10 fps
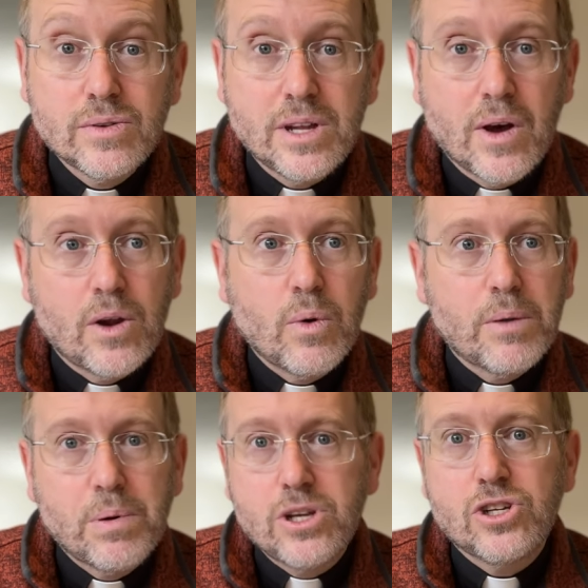You know, I don't want
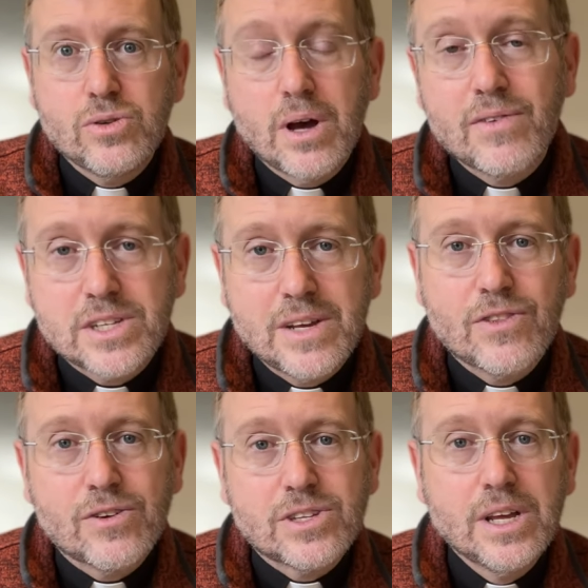to push you. Obviously, if
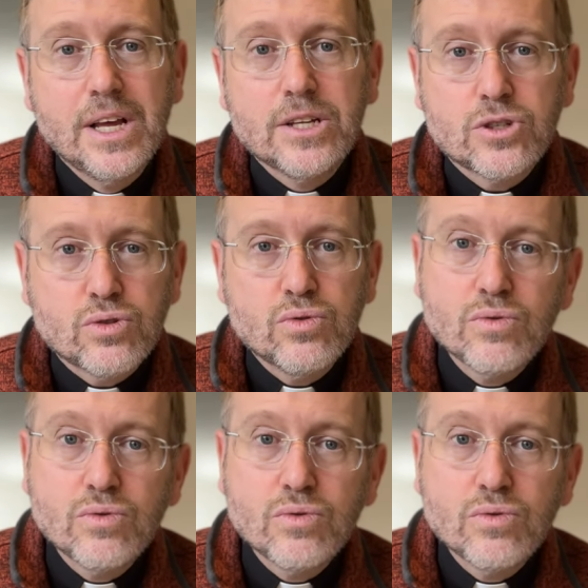there's true,